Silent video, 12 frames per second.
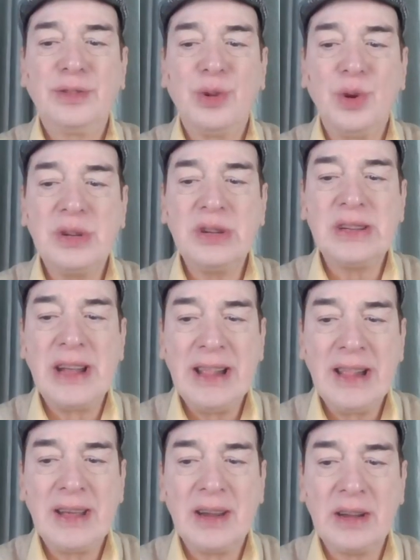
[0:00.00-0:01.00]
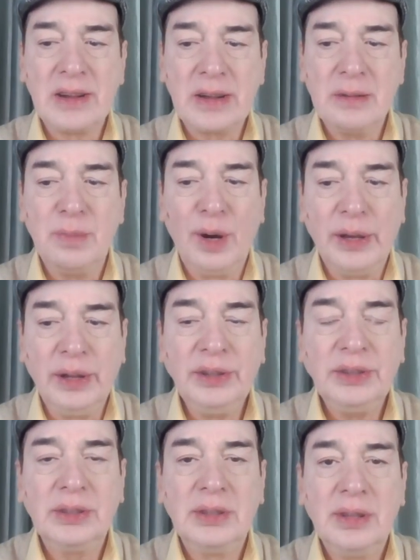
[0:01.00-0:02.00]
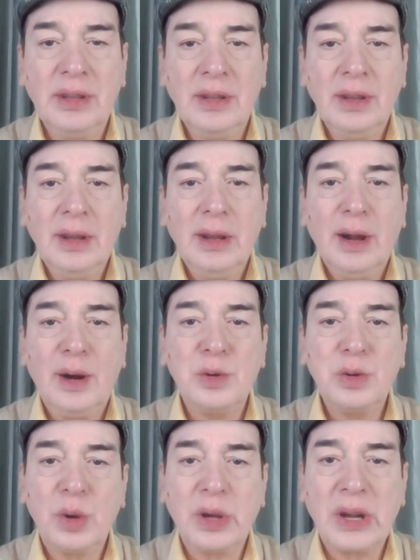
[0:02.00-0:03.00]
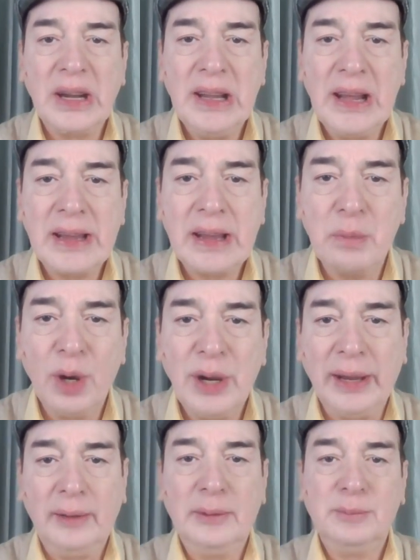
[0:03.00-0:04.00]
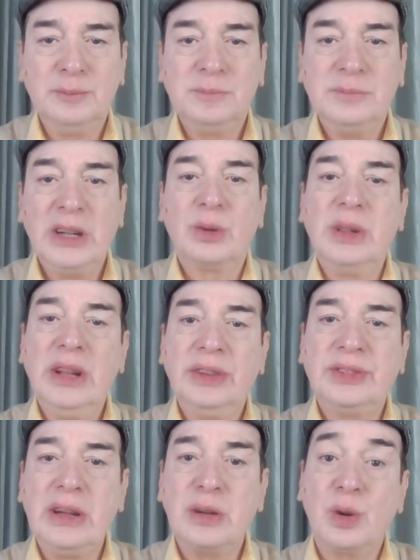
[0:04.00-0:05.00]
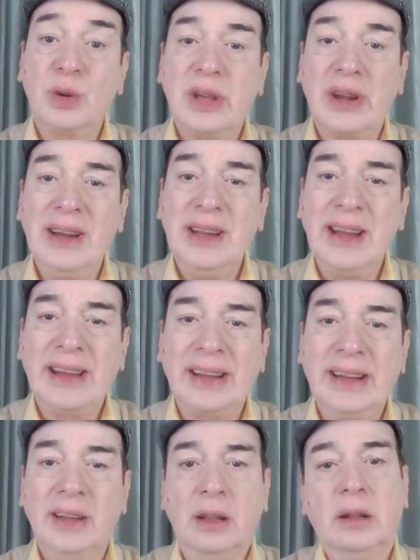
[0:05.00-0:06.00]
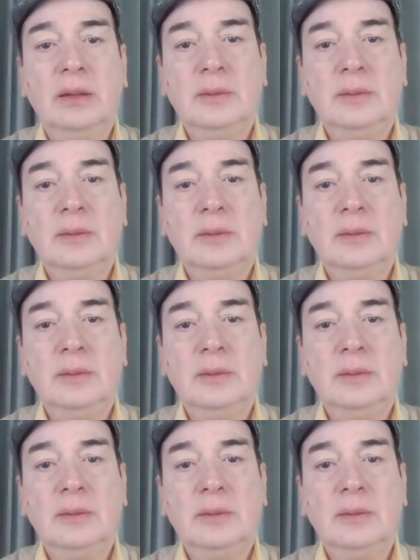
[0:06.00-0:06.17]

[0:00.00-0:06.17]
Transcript: don't tell their little boys how to cry like a boy. They only say, don't cry like a girl.